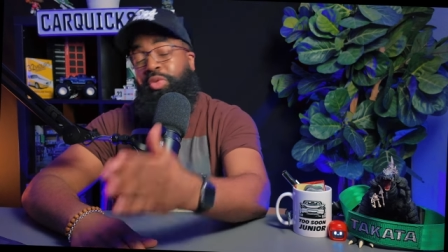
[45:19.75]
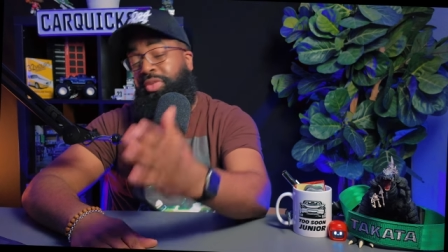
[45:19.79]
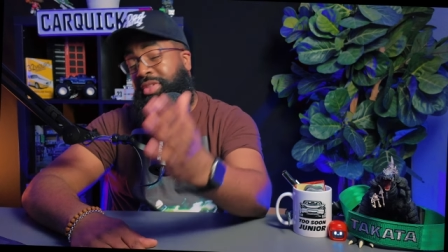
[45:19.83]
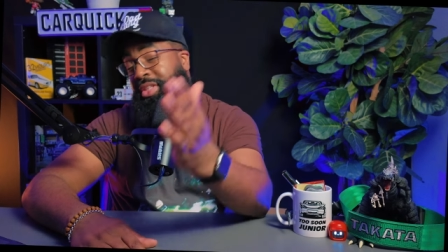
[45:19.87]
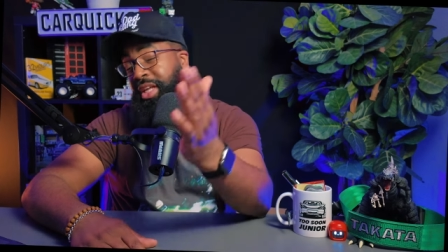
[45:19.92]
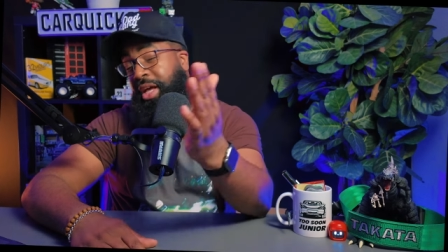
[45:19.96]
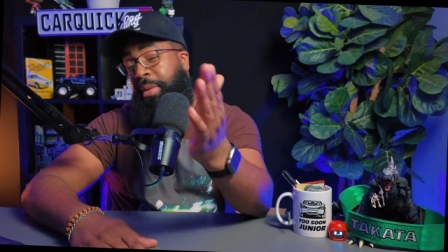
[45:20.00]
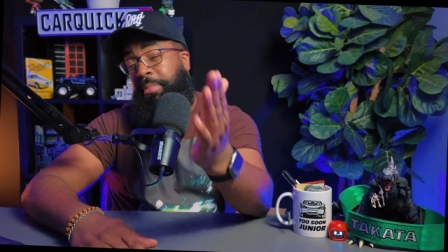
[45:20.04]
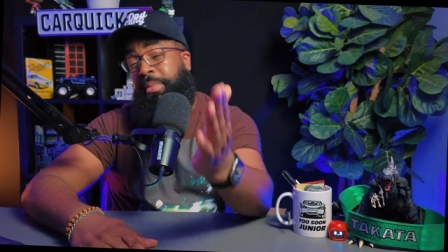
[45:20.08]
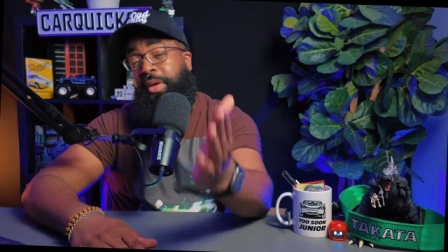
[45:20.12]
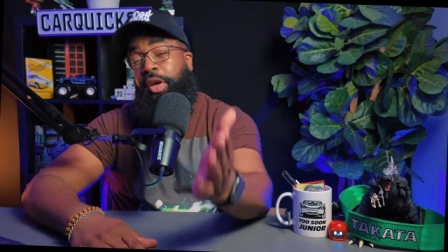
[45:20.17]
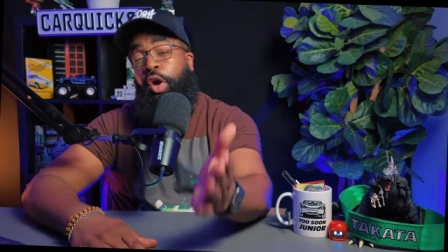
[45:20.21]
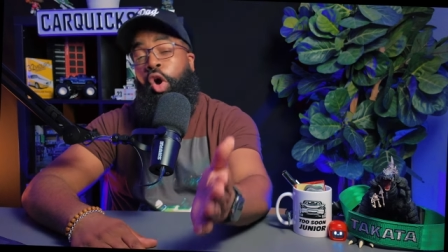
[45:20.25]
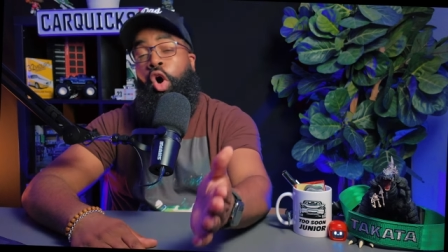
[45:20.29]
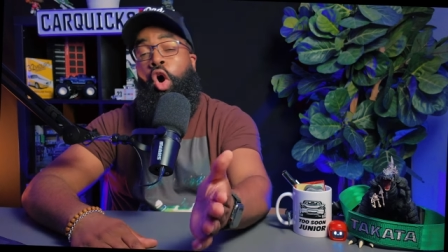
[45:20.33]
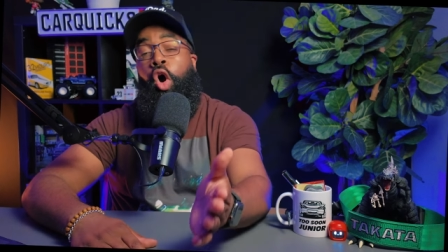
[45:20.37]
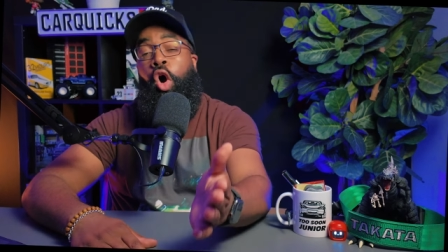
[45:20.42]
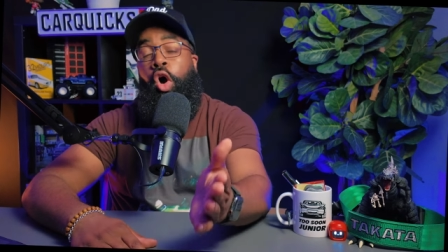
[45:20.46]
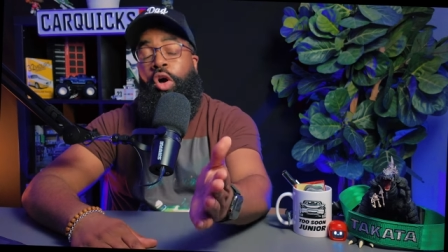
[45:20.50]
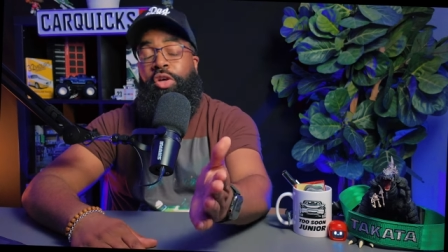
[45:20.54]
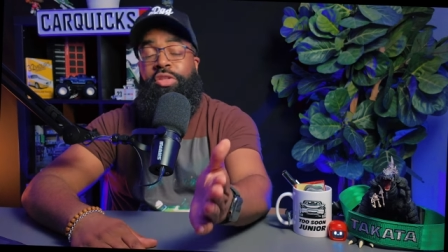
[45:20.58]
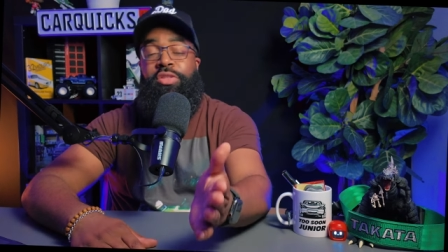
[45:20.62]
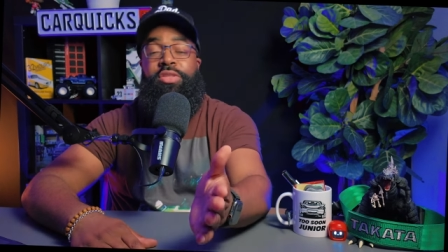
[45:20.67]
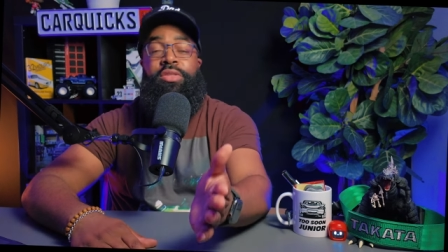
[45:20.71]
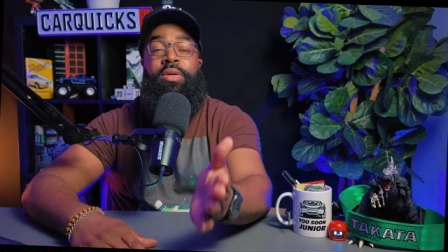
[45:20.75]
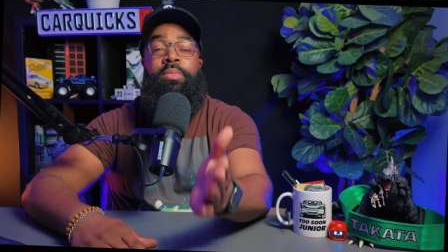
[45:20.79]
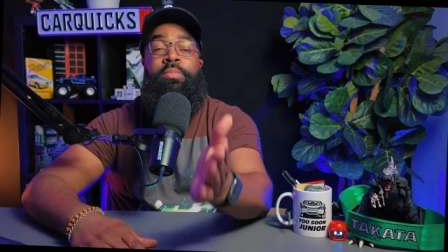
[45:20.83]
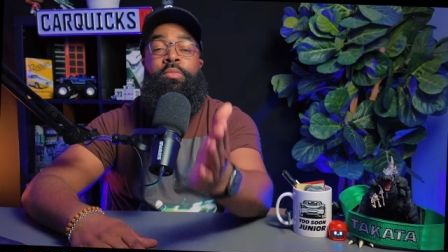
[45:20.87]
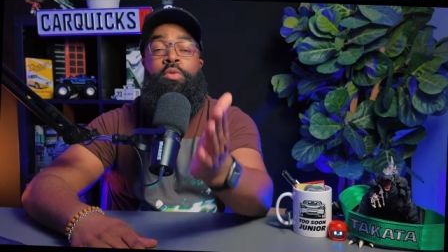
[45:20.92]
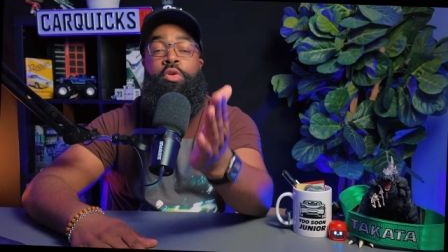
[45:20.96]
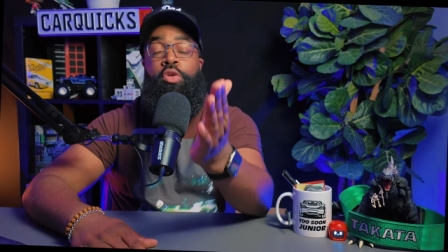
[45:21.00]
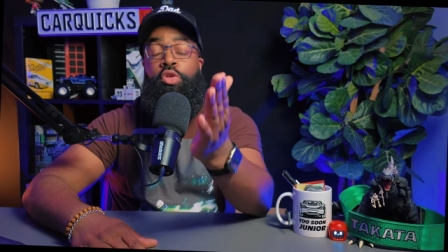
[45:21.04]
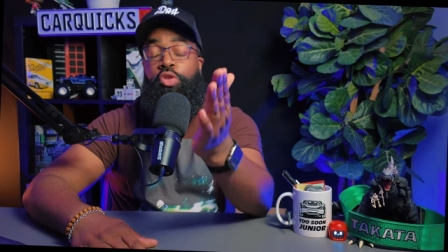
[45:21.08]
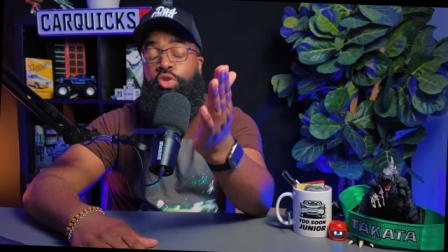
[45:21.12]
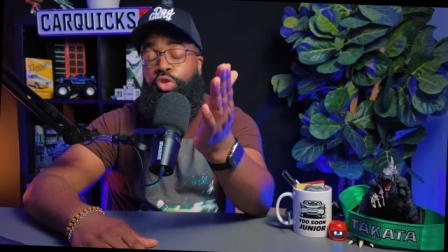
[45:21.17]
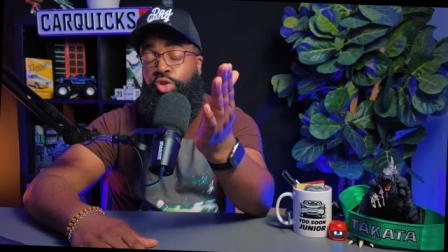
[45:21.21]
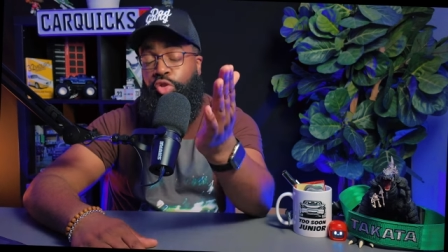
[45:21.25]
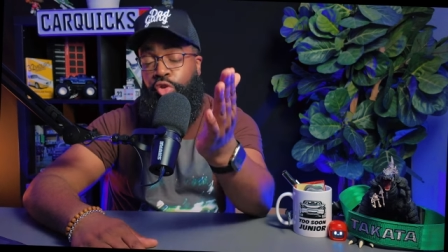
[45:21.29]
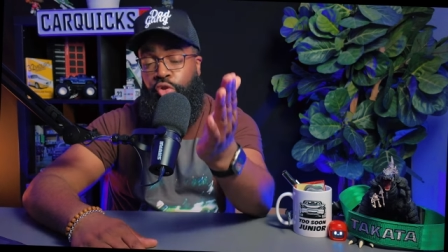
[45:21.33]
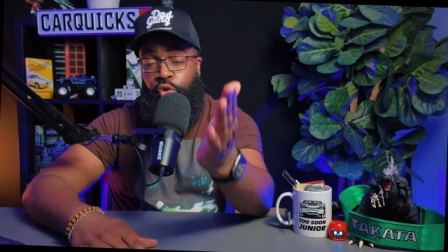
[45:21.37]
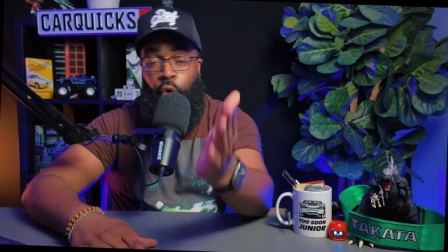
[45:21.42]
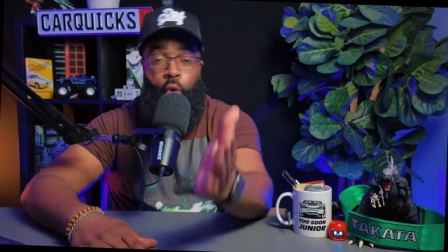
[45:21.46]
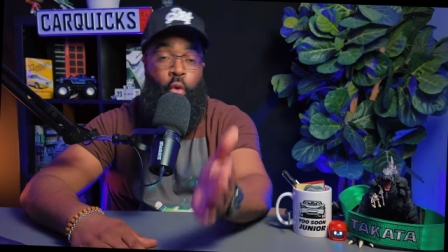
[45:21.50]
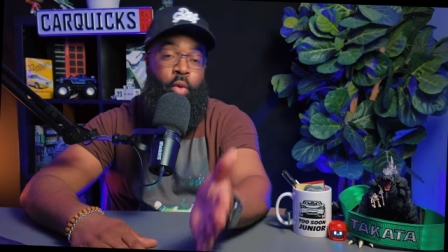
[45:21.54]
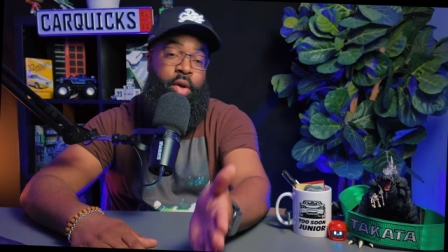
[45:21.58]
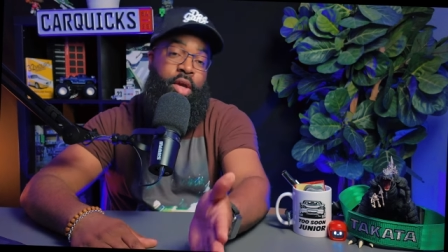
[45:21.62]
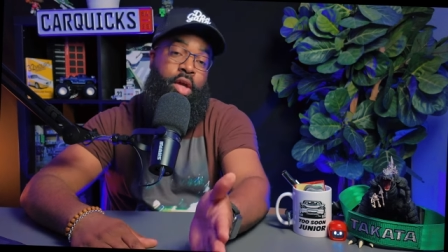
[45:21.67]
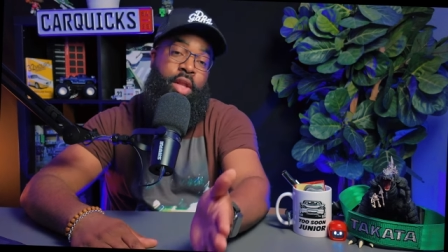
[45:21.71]
Because that'd be an awesome
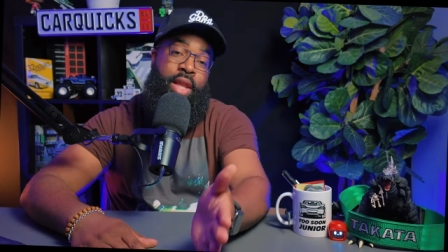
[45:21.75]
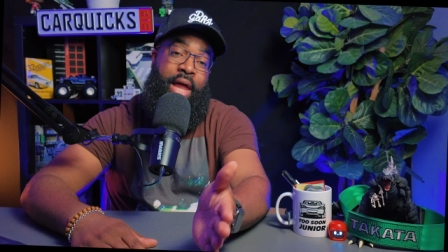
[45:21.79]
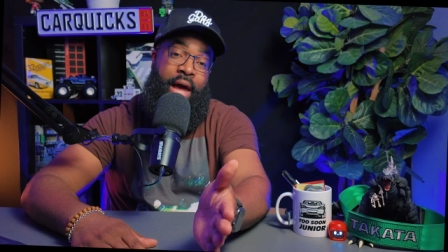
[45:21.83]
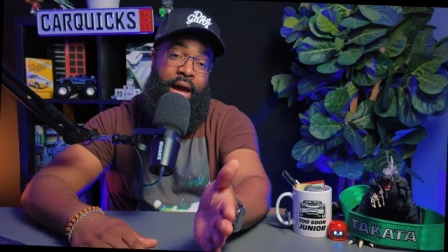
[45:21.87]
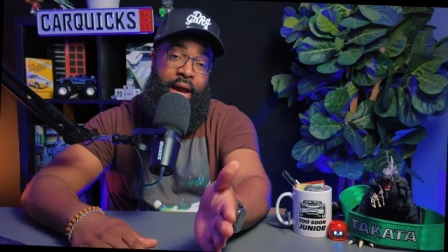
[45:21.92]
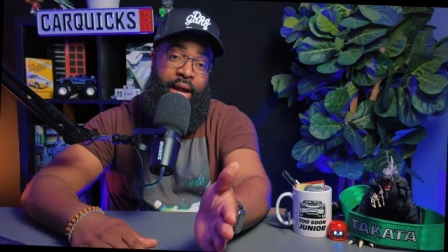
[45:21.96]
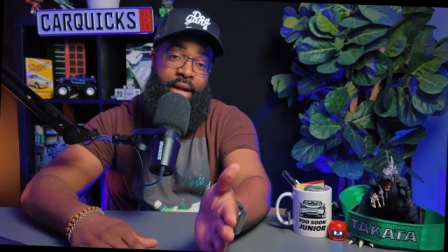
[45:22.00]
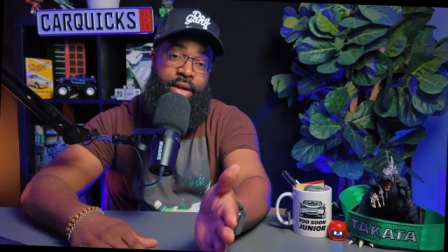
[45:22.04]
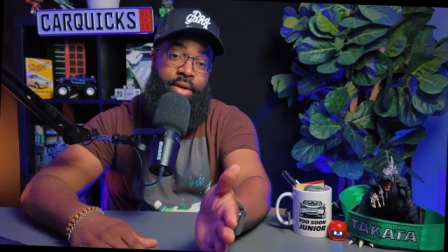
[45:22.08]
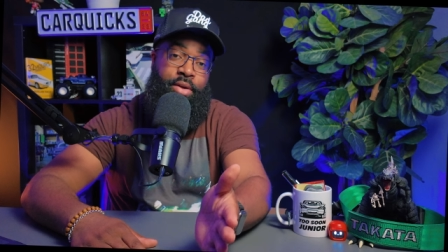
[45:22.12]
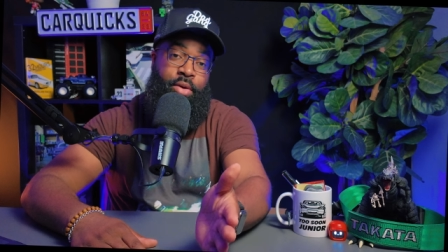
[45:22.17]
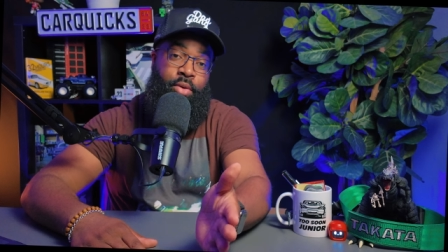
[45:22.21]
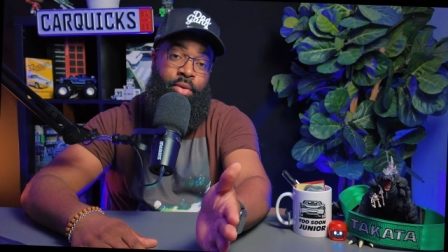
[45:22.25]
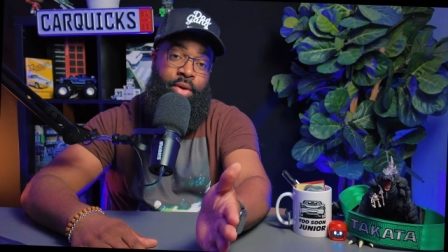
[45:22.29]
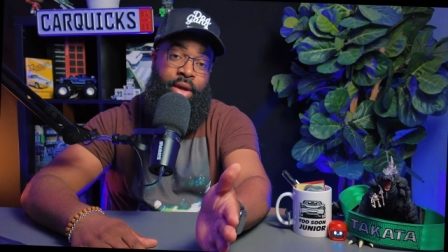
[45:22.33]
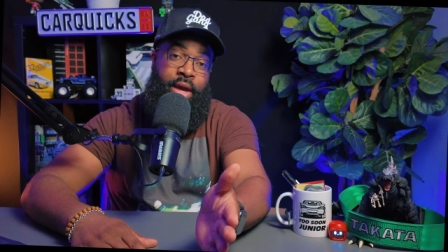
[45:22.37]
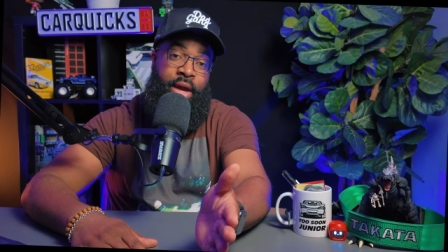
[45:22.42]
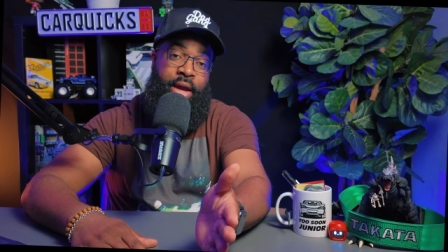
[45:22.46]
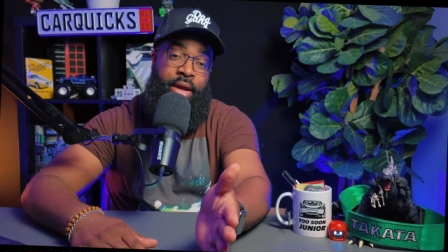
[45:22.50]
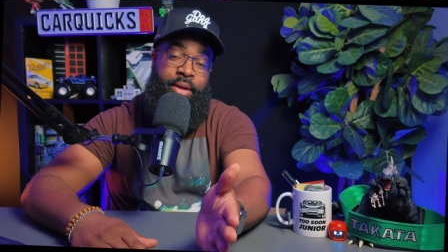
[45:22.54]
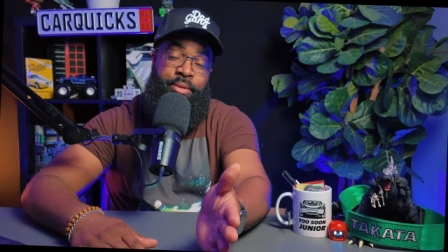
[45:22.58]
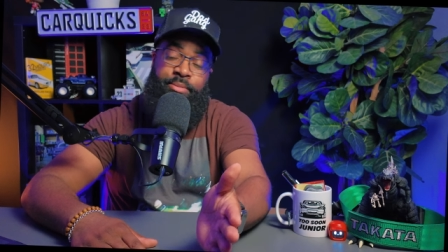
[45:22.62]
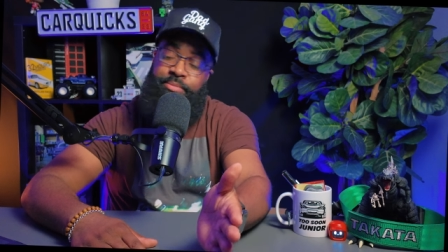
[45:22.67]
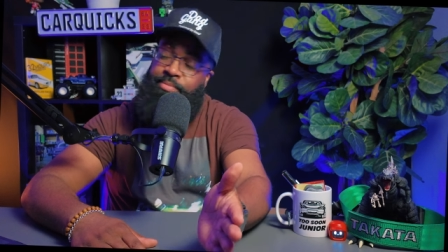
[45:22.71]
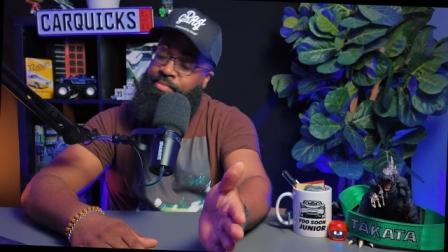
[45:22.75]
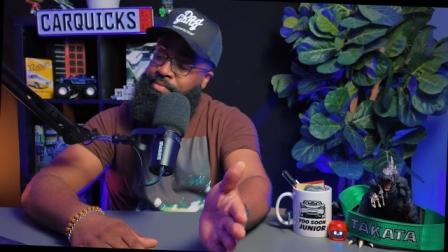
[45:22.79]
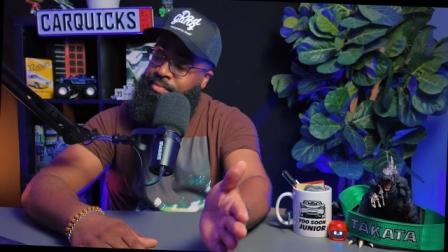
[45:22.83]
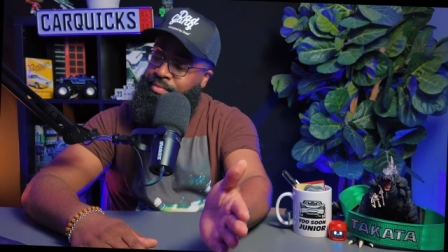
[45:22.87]
storyline, okay?